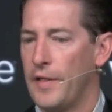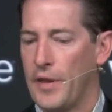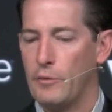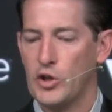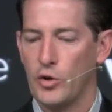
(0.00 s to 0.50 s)

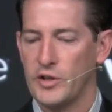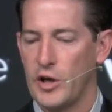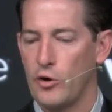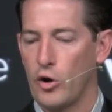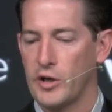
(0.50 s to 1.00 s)
And we showed a
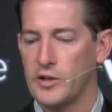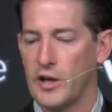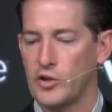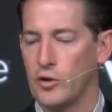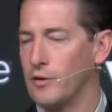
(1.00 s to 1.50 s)
shared
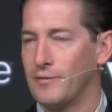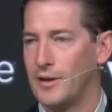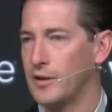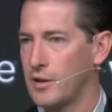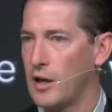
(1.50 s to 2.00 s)
architecture
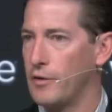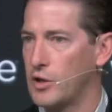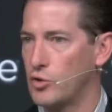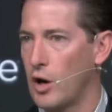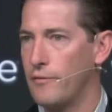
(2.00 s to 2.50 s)
a kind of a
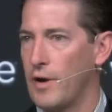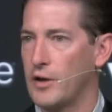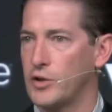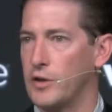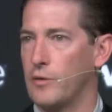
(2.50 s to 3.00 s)
contrived
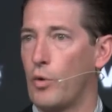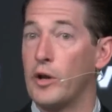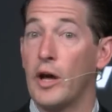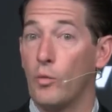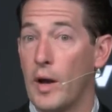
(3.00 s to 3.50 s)
fashion where
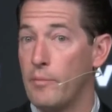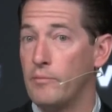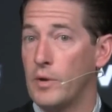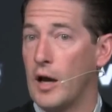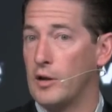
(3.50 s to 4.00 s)
you had web
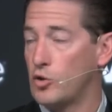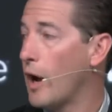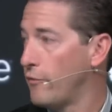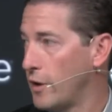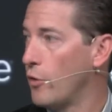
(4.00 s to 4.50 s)
uh,
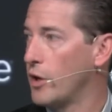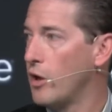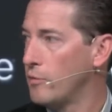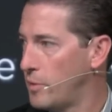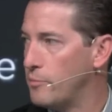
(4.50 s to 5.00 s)
traffic going
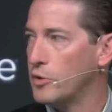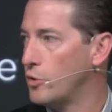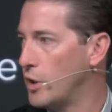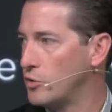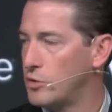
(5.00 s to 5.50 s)
on, people
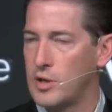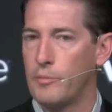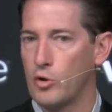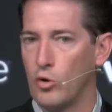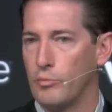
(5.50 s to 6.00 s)
doing
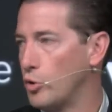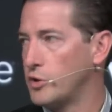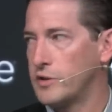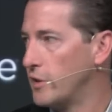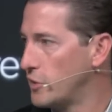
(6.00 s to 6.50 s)
typical
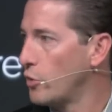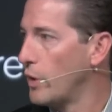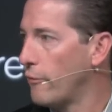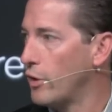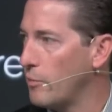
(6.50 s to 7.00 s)
purchases or
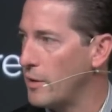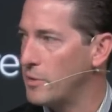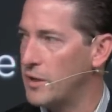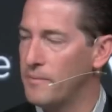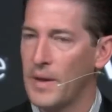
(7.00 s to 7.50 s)
whatever it might
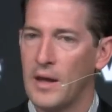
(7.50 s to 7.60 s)
be.